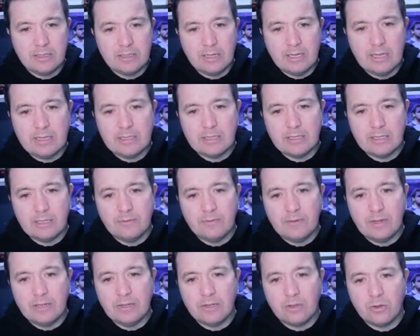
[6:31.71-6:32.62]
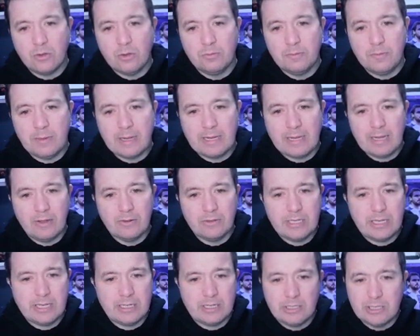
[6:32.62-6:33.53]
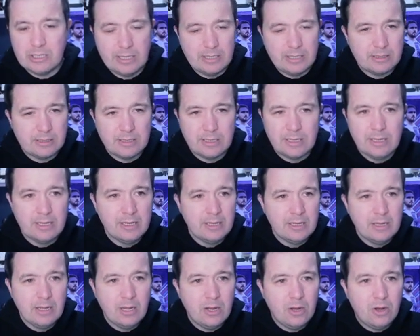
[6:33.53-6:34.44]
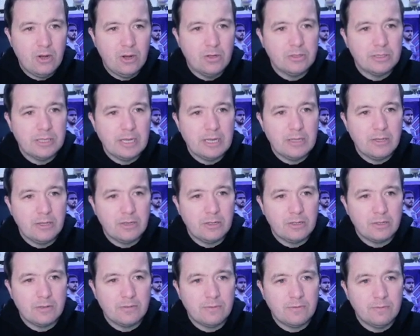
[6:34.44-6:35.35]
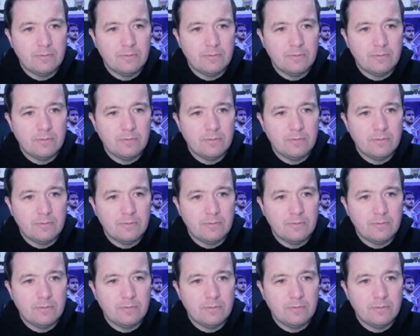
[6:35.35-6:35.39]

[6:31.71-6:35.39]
it's a defender, comes back out, second chance, all day long.